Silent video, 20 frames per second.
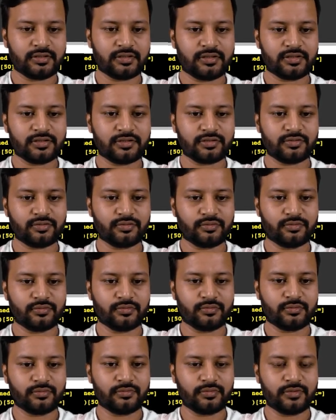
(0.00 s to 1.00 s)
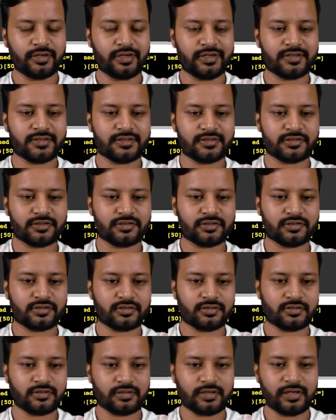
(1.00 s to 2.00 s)
So it's,
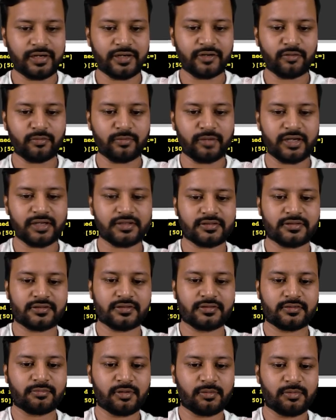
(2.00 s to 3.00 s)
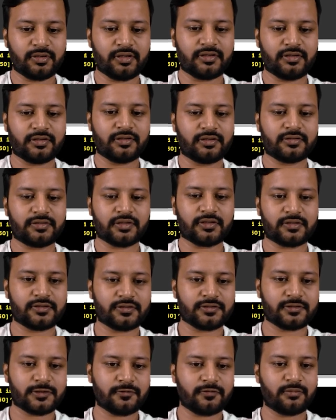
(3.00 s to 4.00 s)
enter your marks, maybe
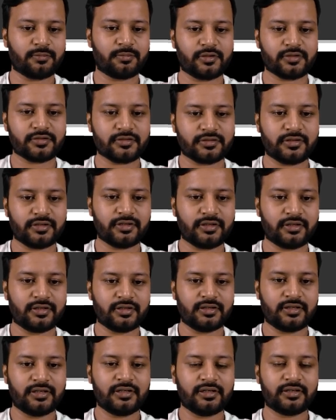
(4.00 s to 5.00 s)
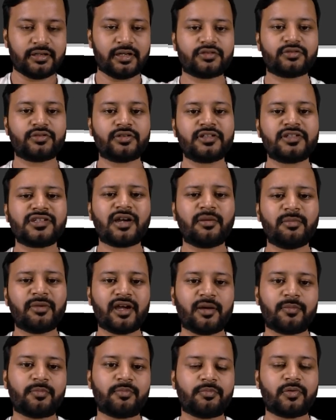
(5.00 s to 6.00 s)
67%. Yeah, so it's coming
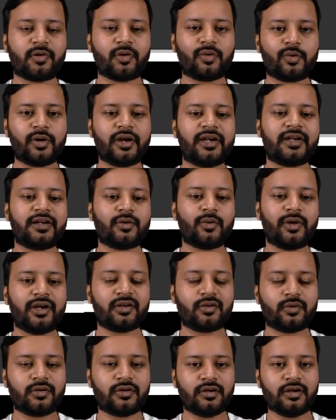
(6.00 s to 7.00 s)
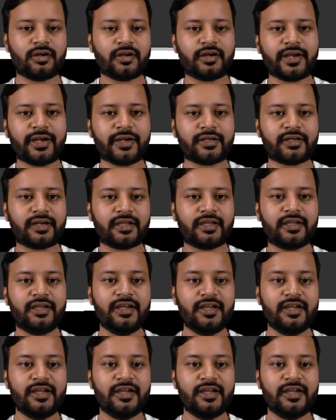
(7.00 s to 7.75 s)
up quite correctly.